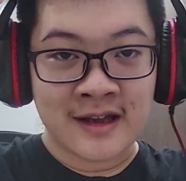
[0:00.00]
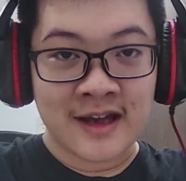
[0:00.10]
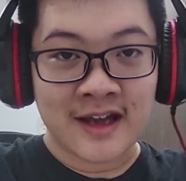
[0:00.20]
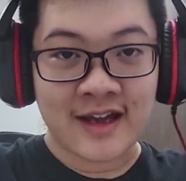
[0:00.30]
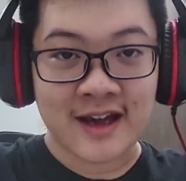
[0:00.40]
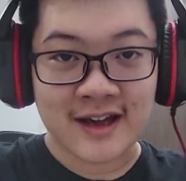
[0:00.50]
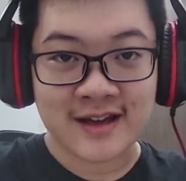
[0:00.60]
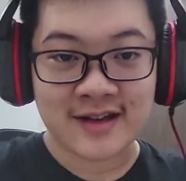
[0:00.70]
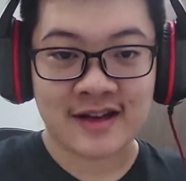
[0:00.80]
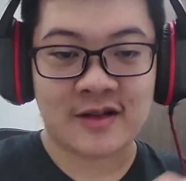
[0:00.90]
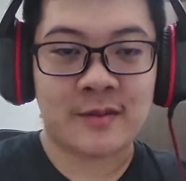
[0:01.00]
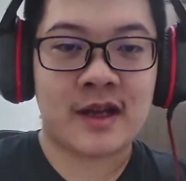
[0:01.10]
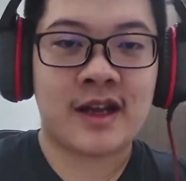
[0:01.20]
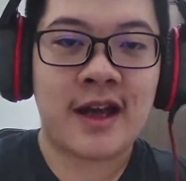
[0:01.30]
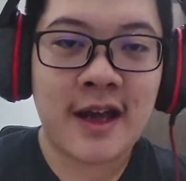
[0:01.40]
Hey guys, it's
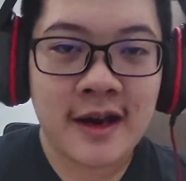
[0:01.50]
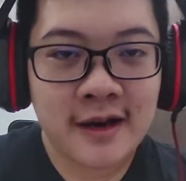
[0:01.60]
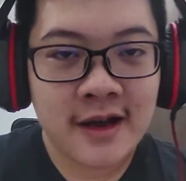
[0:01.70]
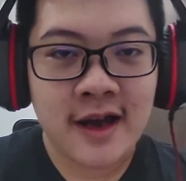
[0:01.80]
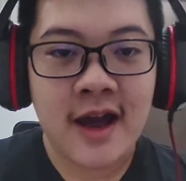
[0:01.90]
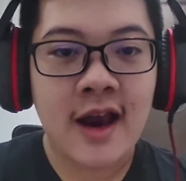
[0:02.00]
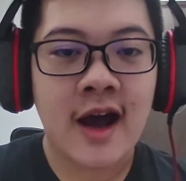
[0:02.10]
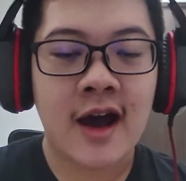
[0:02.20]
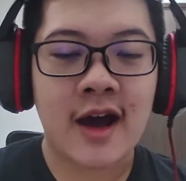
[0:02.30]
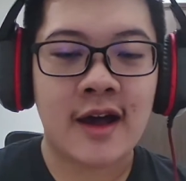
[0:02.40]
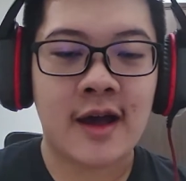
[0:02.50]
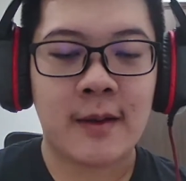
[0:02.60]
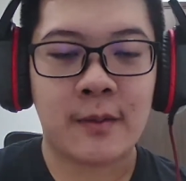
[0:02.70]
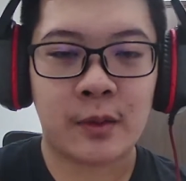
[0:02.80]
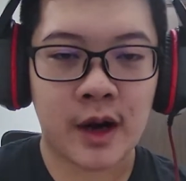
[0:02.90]
me, Aiden, and I
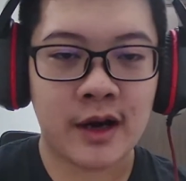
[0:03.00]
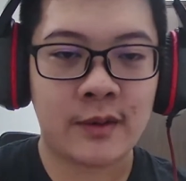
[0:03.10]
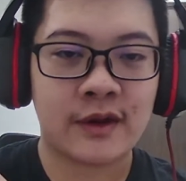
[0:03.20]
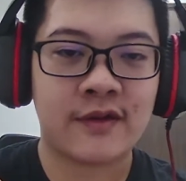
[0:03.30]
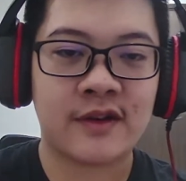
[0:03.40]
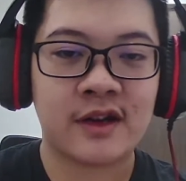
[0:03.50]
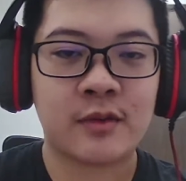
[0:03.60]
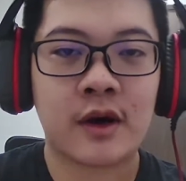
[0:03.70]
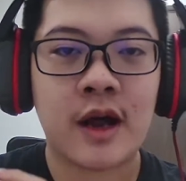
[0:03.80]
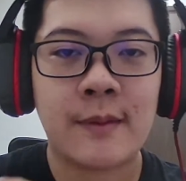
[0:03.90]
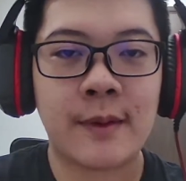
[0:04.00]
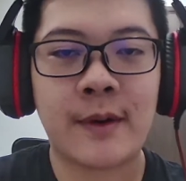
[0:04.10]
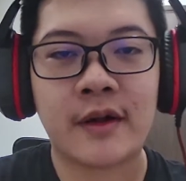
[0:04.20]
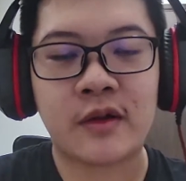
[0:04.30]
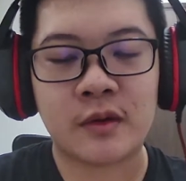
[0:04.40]
am wide awake for this one. I'm
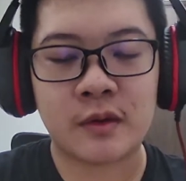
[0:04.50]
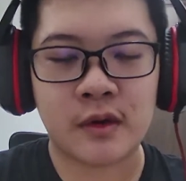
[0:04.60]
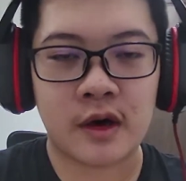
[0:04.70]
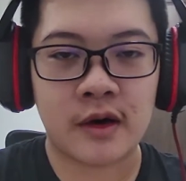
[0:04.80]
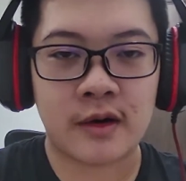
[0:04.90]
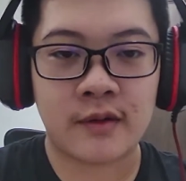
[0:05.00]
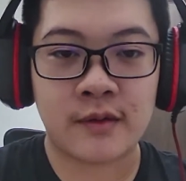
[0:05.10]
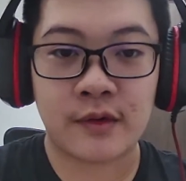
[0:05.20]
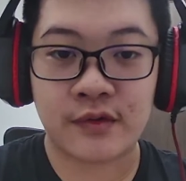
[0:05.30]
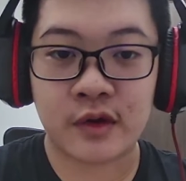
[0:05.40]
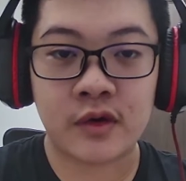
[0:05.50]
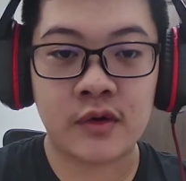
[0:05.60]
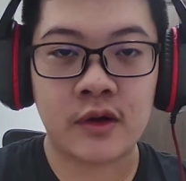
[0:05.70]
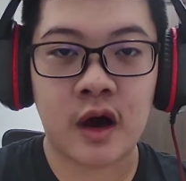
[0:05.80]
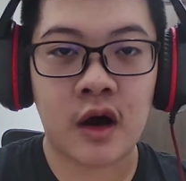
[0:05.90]
about to
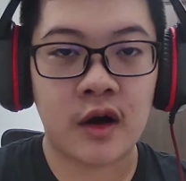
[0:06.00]
review All